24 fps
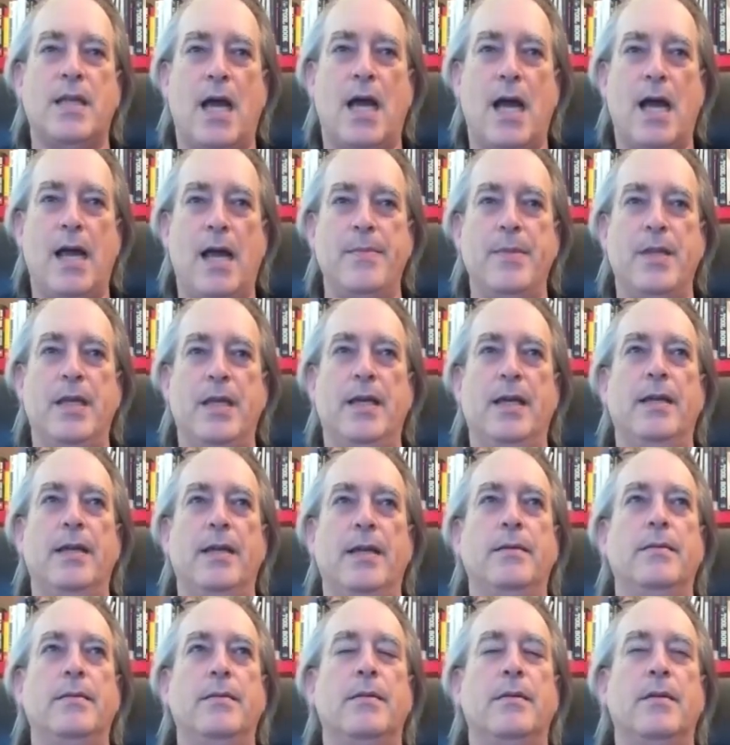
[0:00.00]
A little bit of time
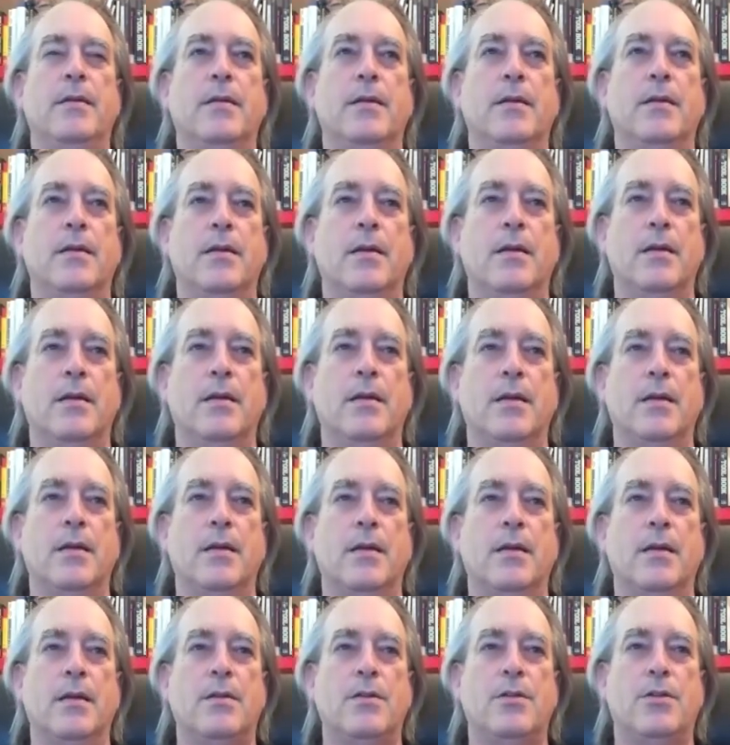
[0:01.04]
then
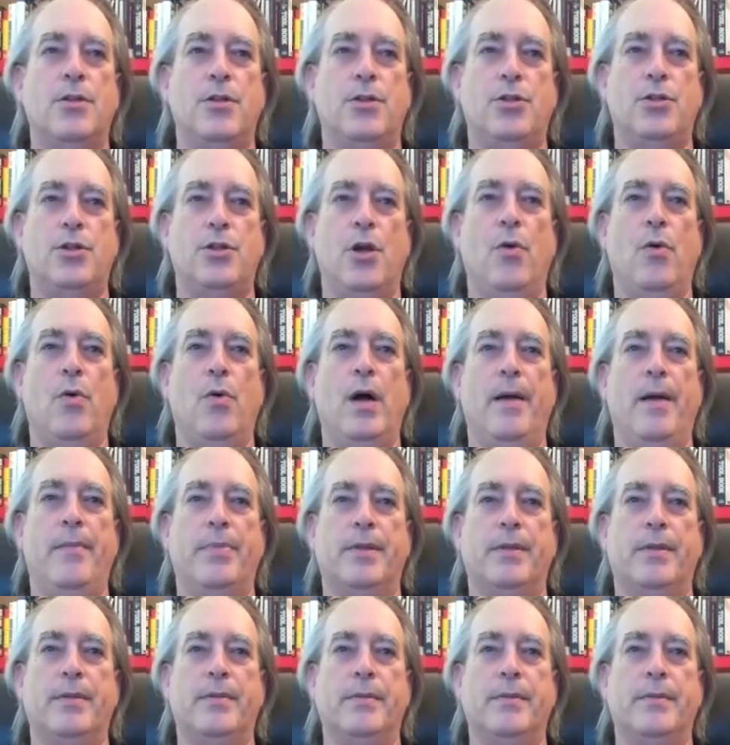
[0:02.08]
to show up.